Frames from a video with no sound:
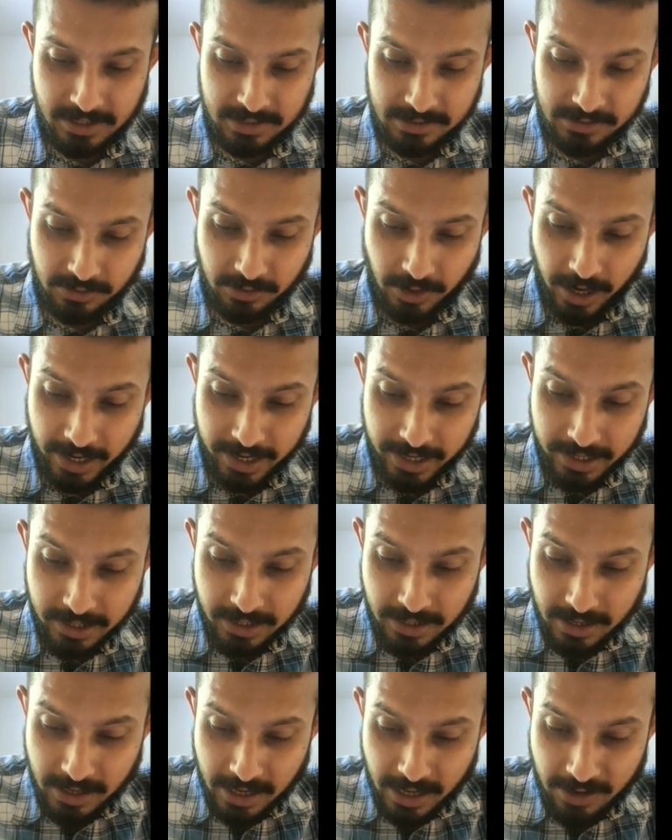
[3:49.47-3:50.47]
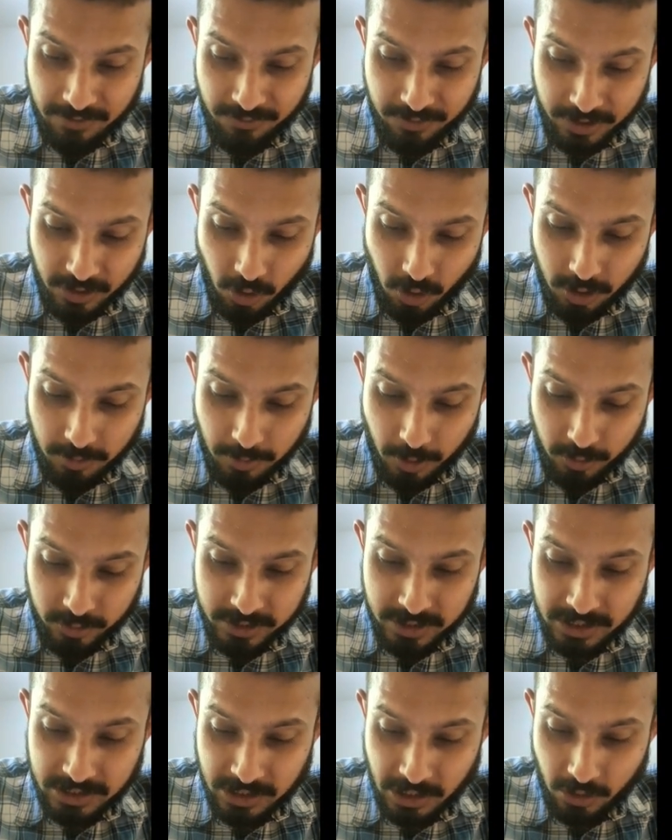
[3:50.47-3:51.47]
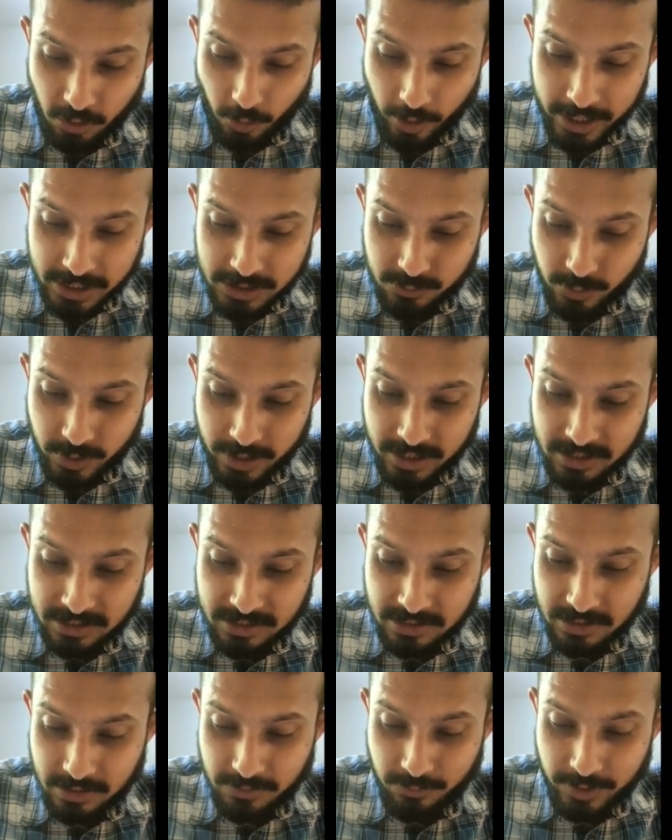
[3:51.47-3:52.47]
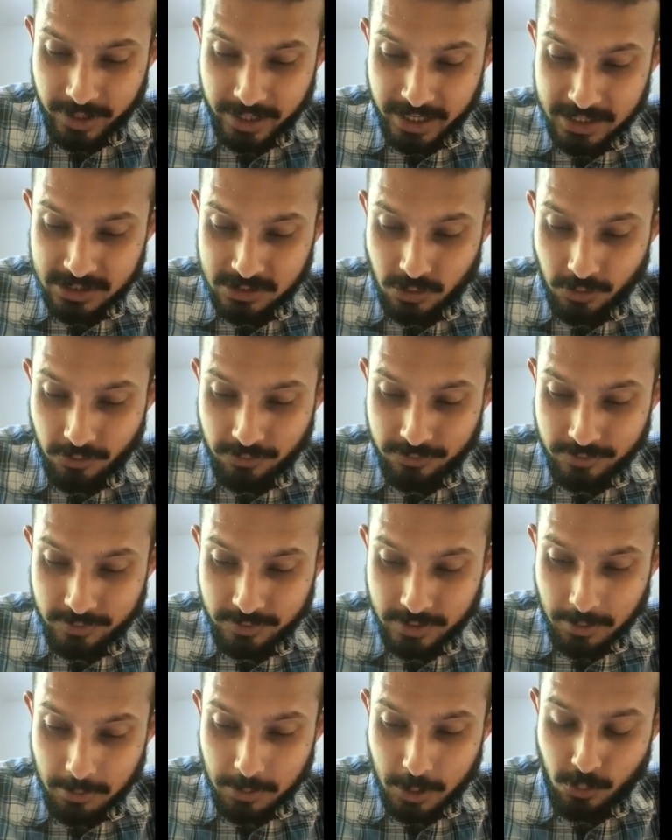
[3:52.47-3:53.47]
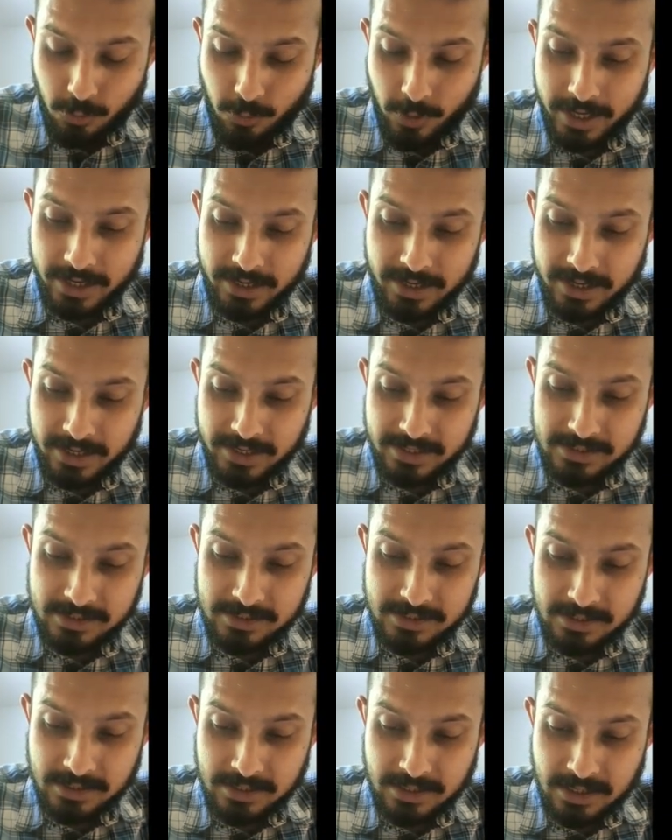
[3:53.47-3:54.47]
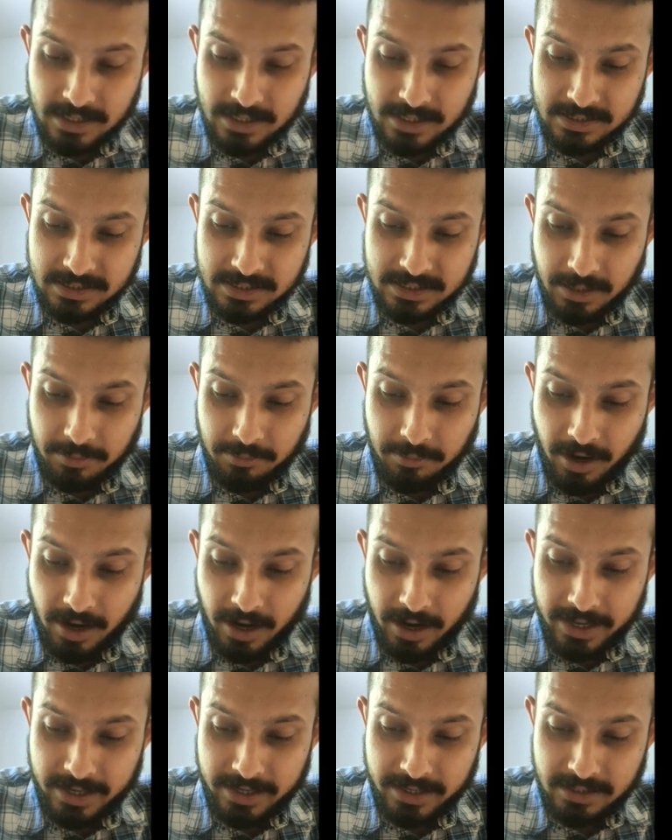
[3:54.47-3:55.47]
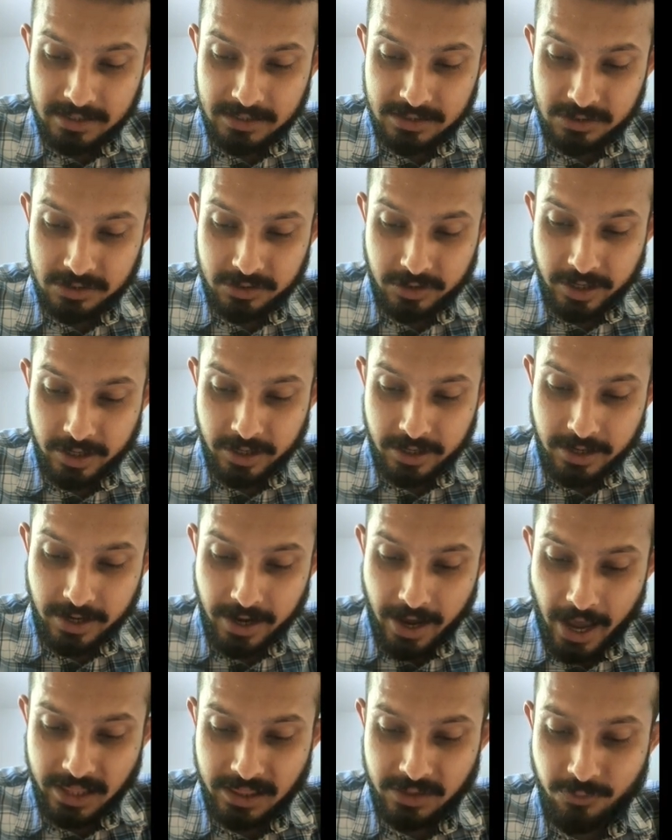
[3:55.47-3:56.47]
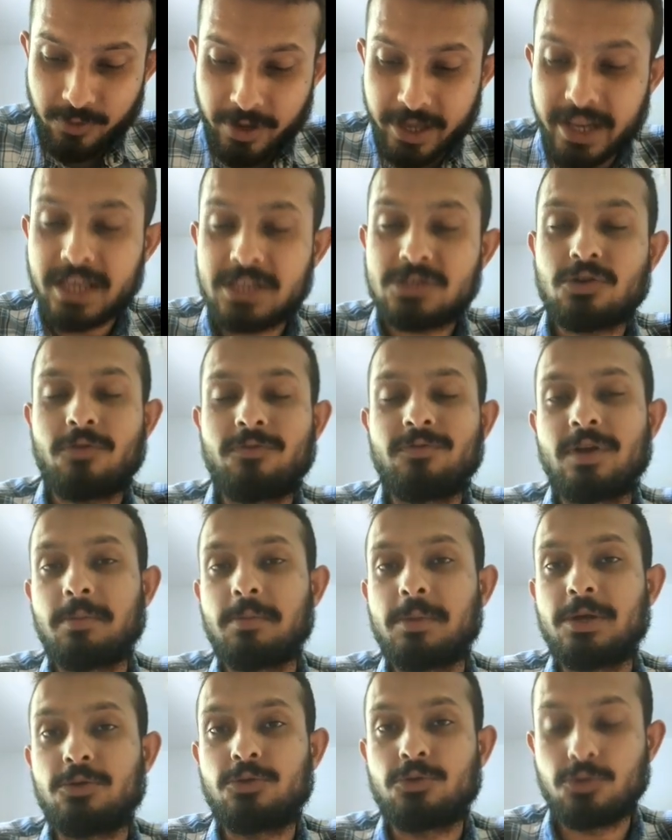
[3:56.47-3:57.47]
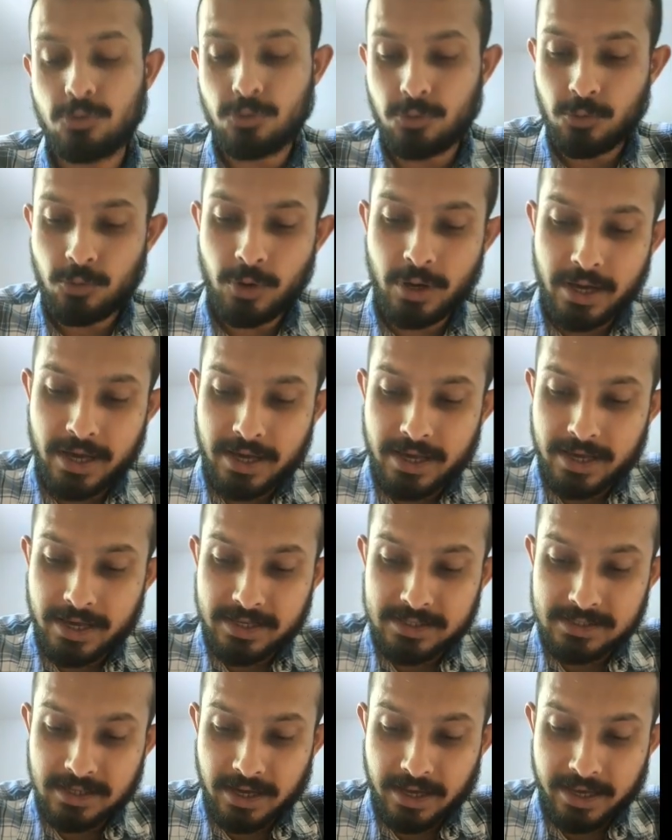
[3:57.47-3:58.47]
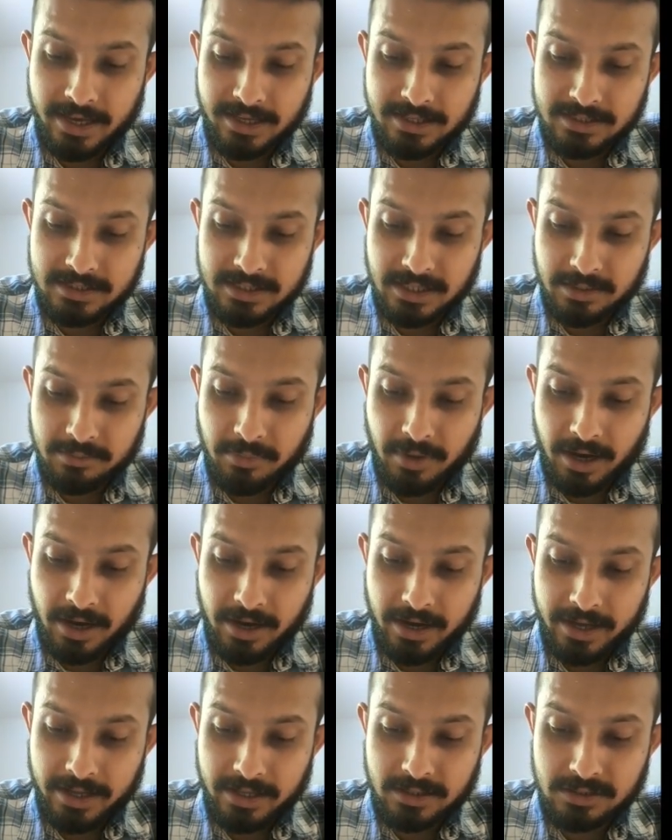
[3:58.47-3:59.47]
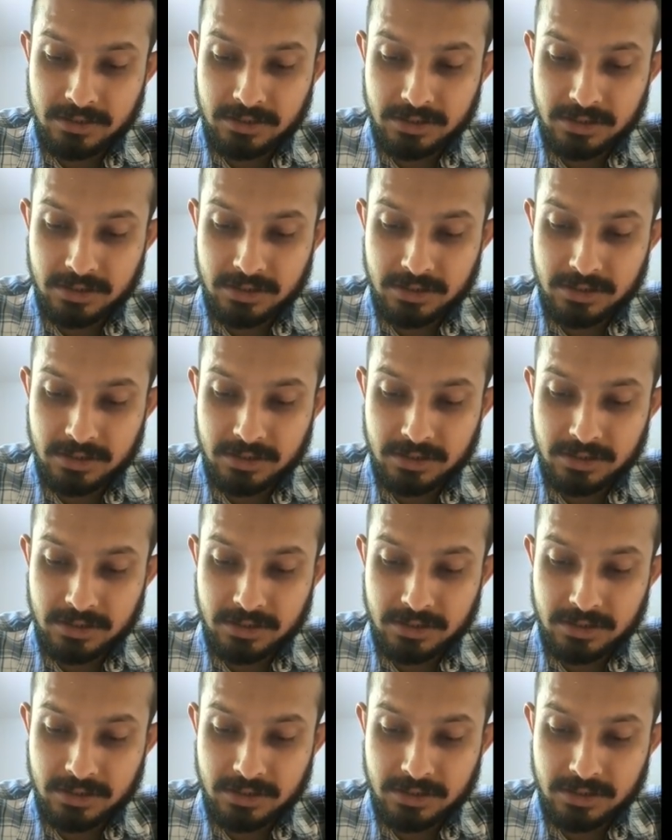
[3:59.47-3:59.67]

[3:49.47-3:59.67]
So again, if we talk about the noise one, the variance of w1 is sigma n square, and the variance of w2 is again sigma n